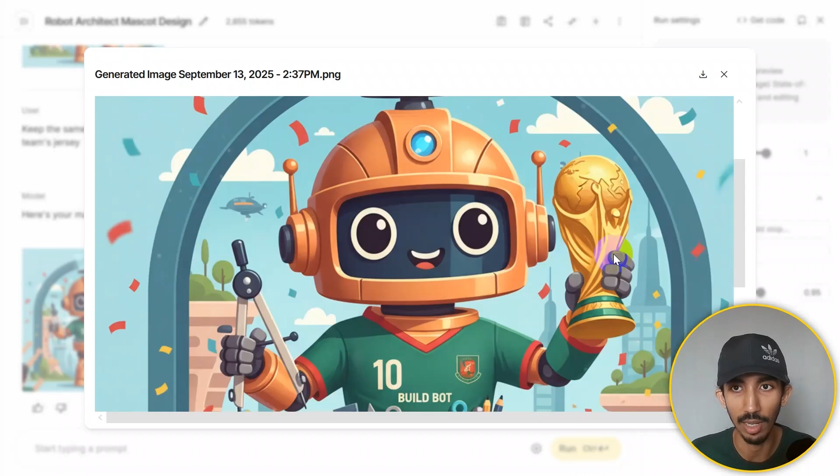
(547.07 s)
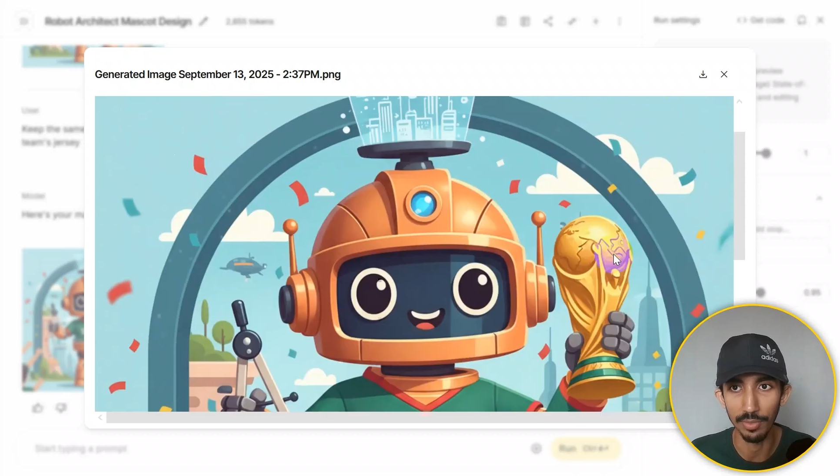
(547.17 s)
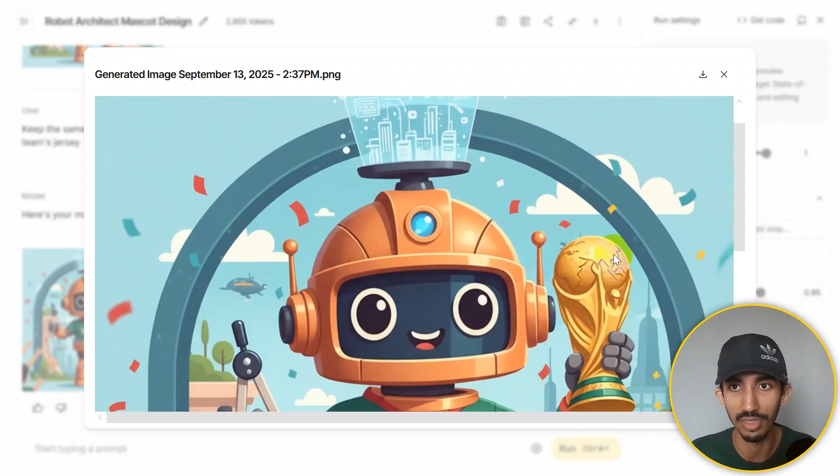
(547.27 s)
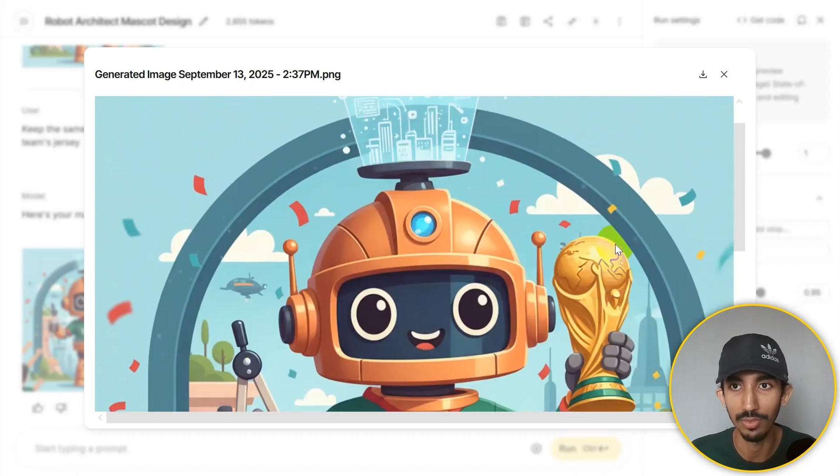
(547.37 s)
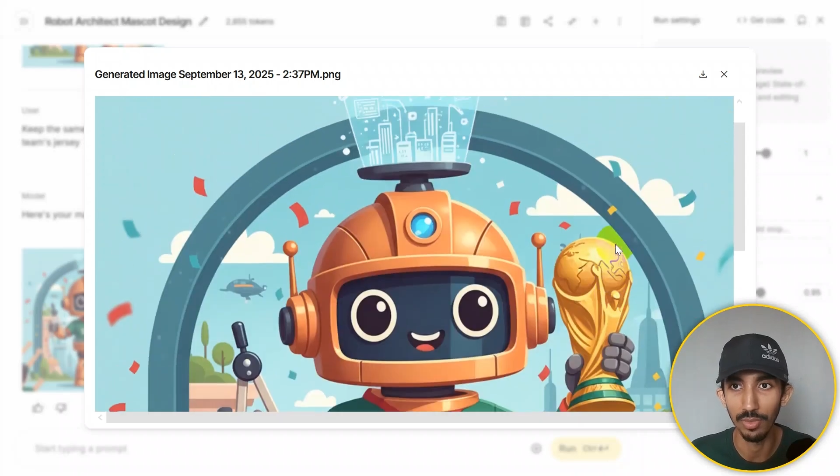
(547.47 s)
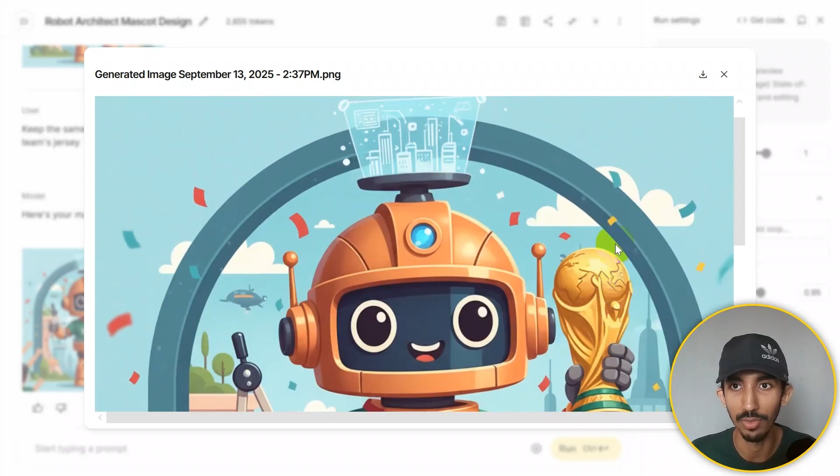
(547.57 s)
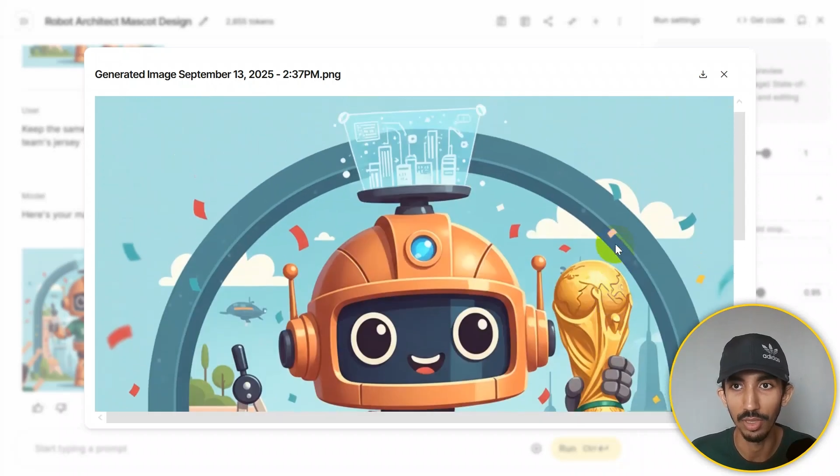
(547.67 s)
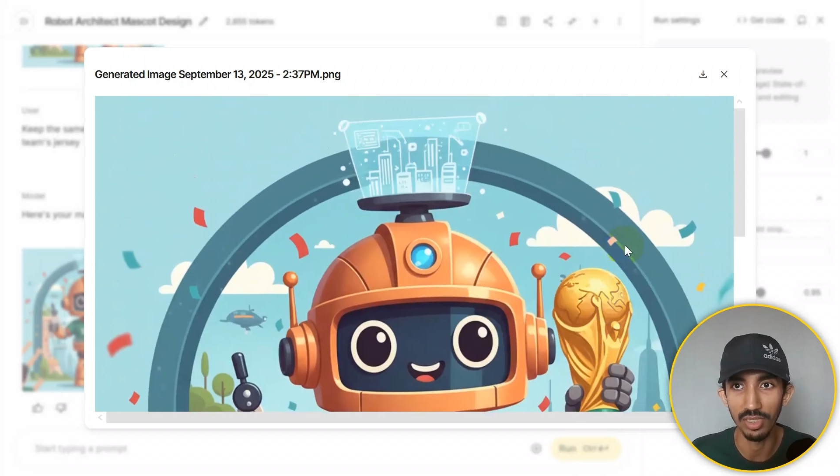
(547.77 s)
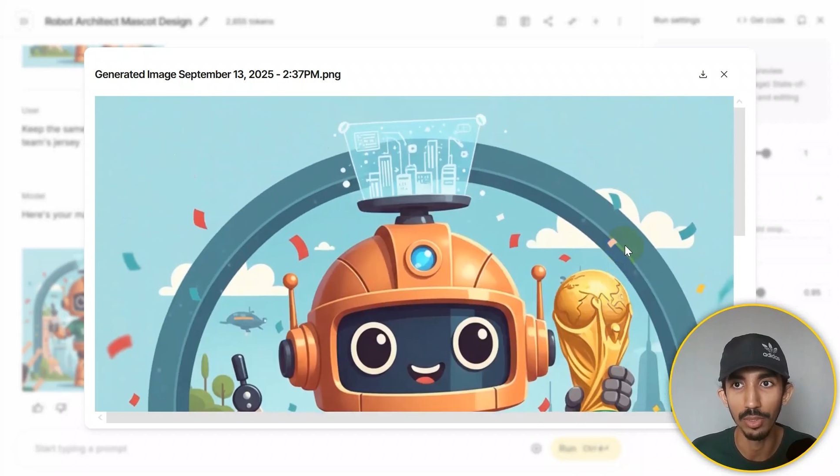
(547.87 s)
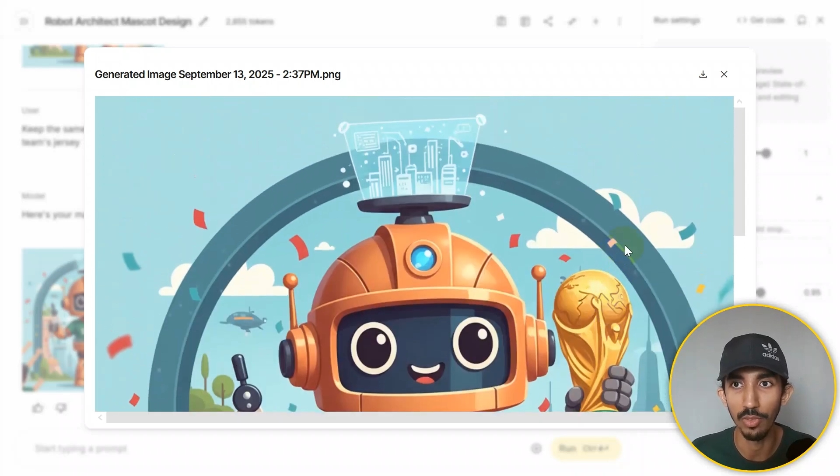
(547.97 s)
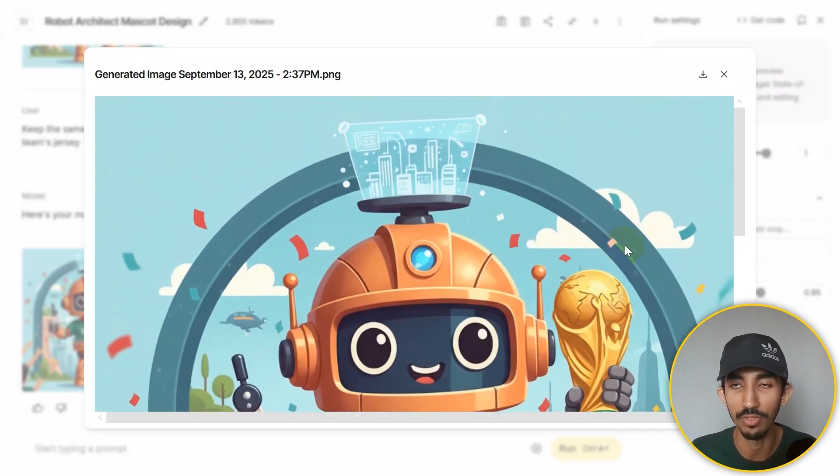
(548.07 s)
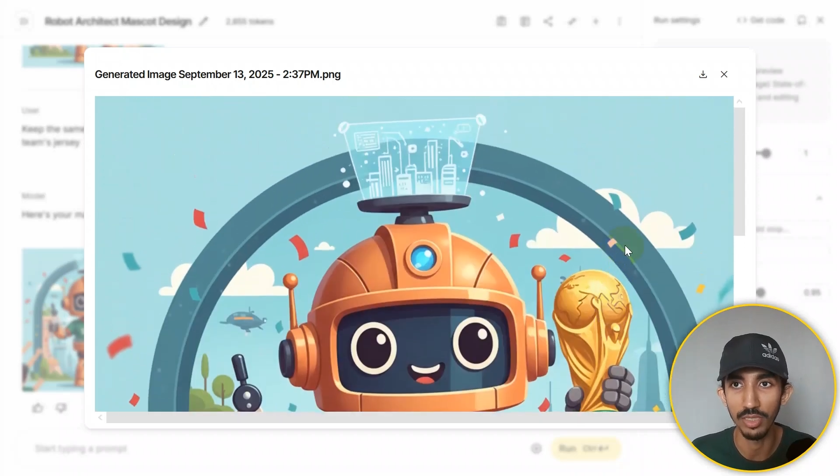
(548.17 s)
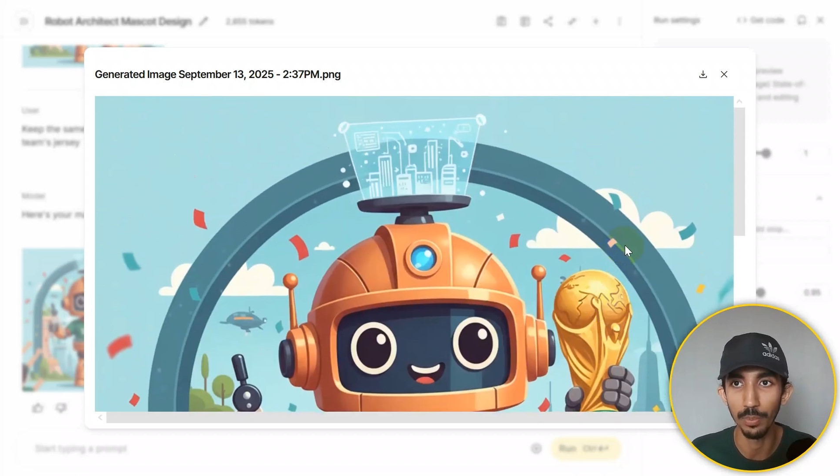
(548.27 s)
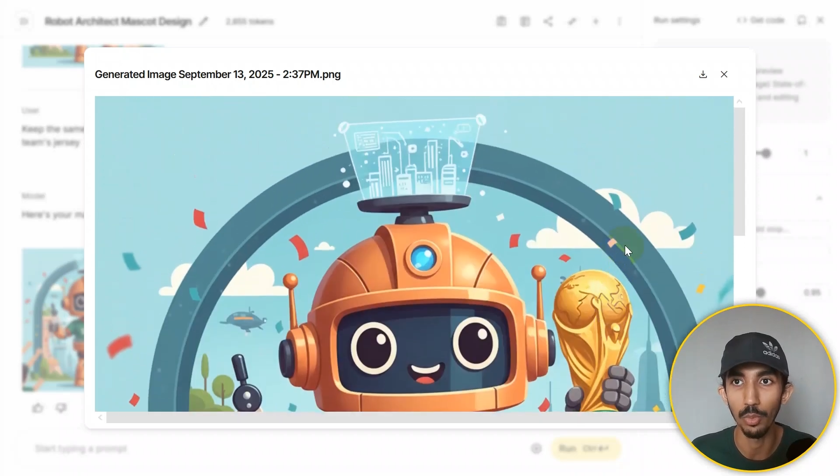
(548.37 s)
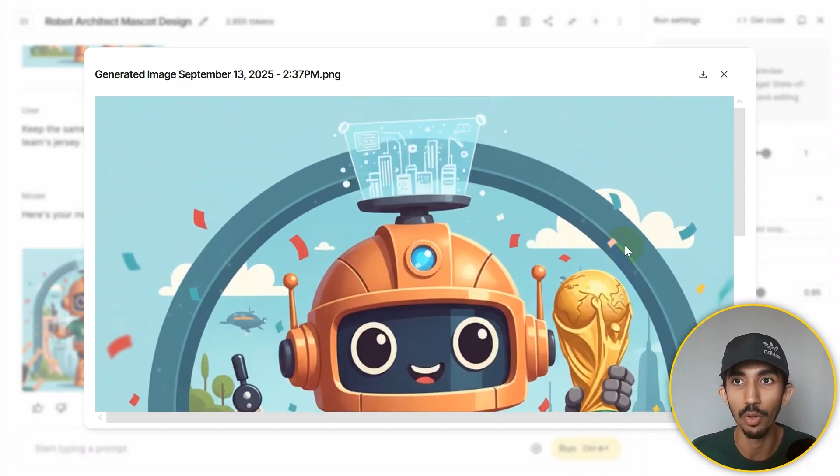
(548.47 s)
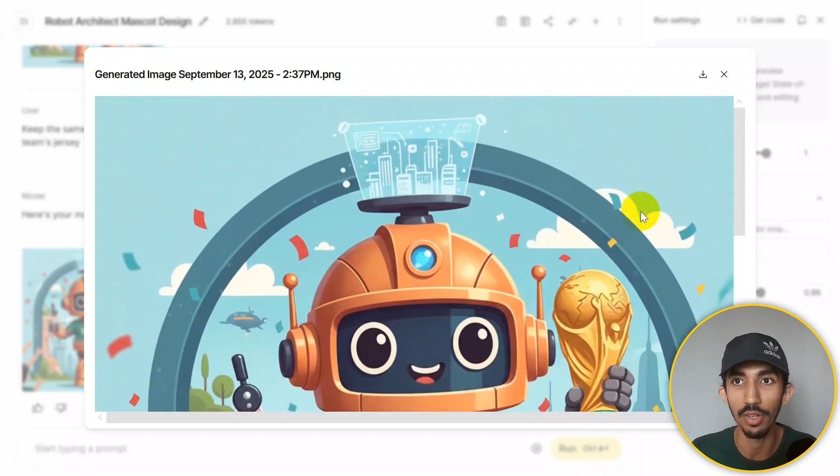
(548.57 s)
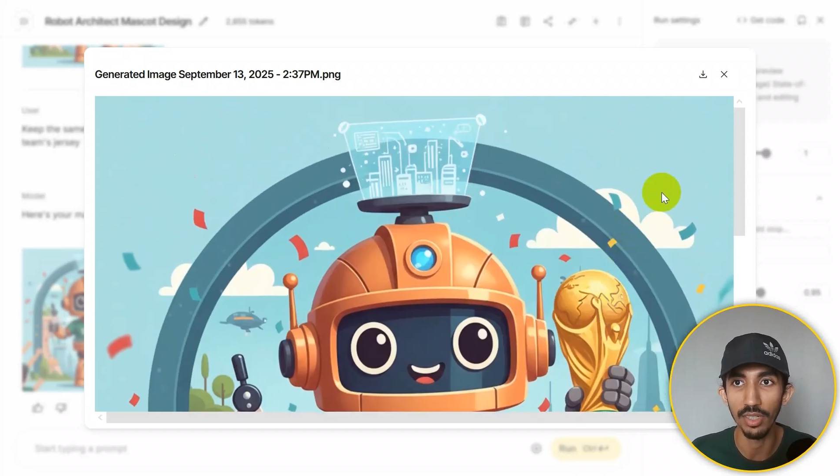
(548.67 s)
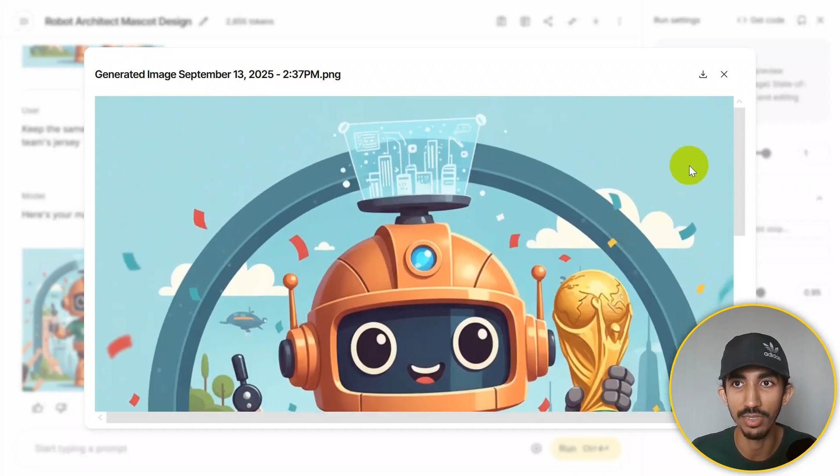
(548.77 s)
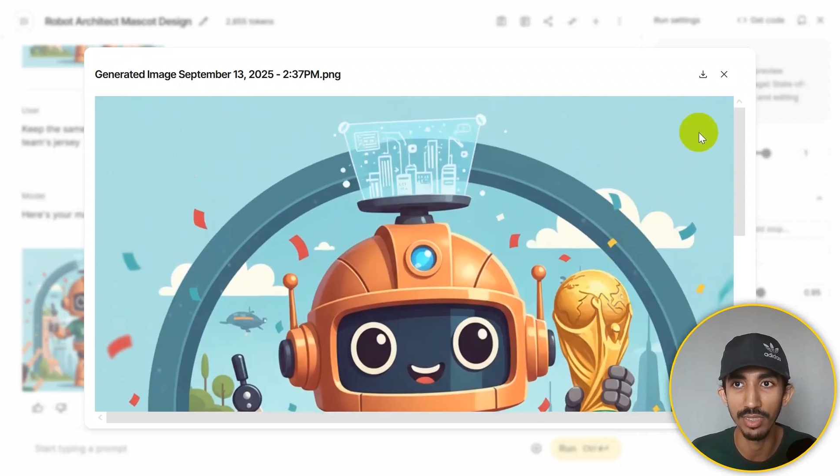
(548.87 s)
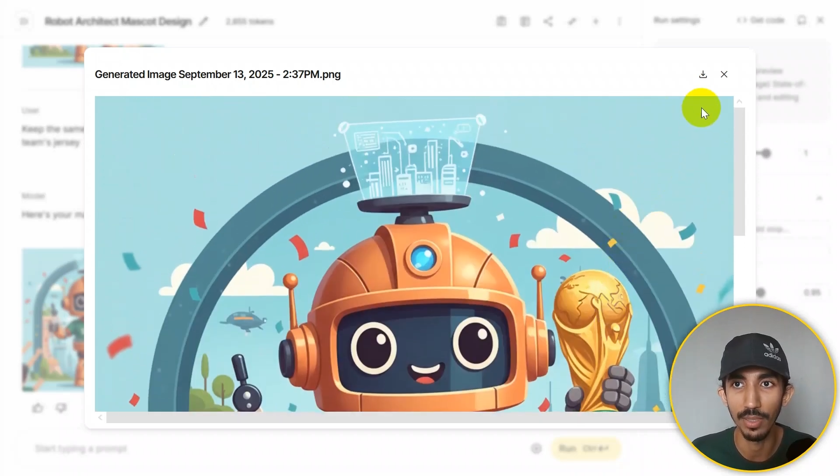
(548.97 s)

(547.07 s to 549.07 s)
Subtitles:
For example, if you have some products,